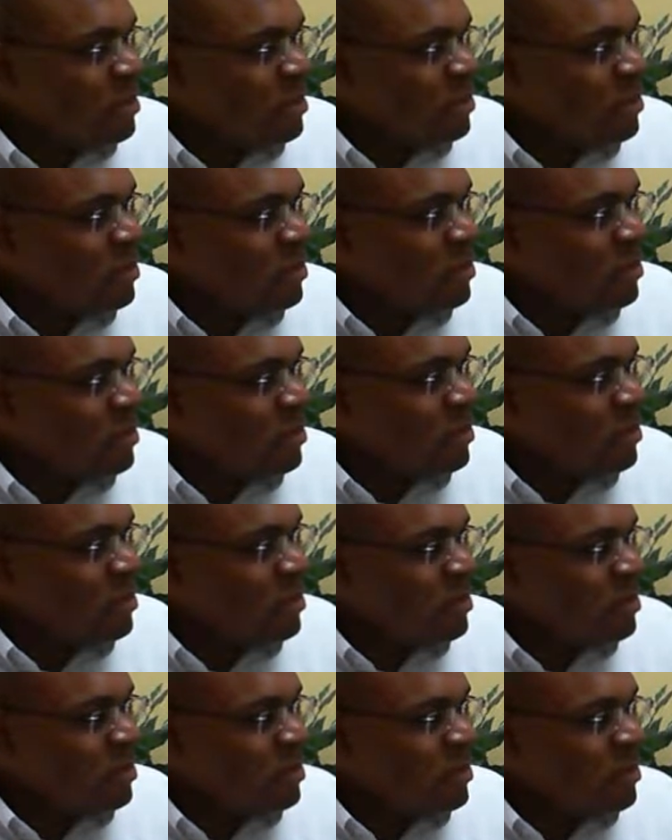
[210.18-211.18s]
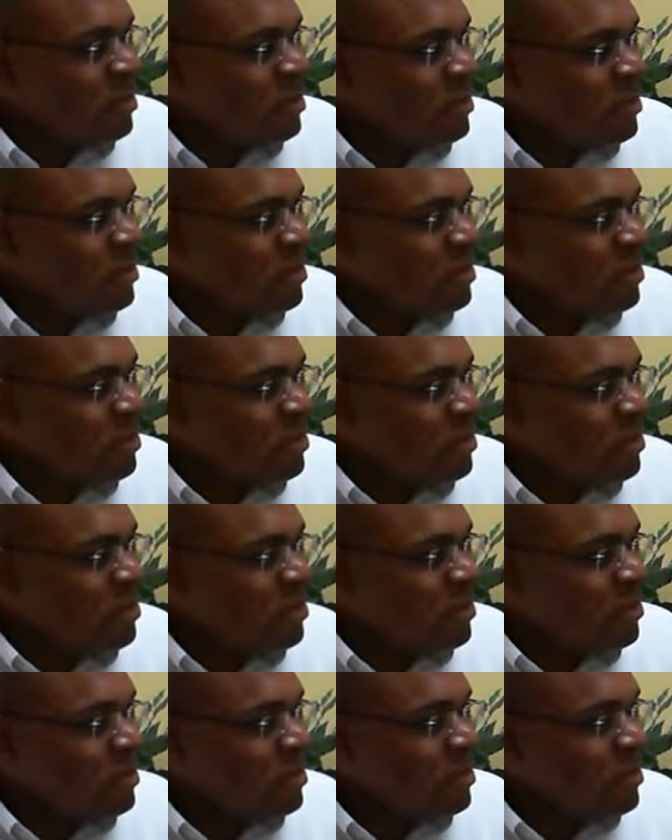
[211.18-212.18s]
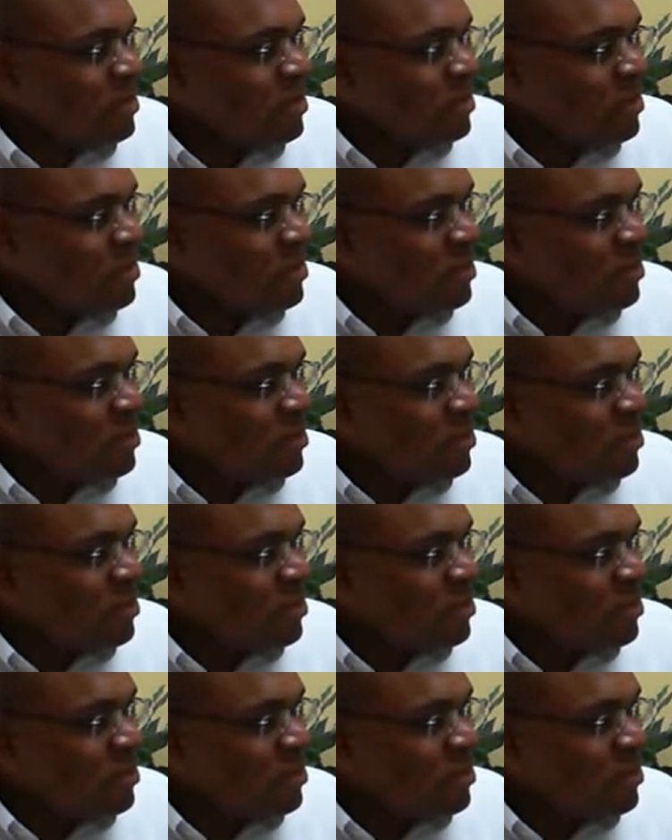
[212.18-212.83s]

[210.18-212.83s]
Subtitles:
The person shown says nothing.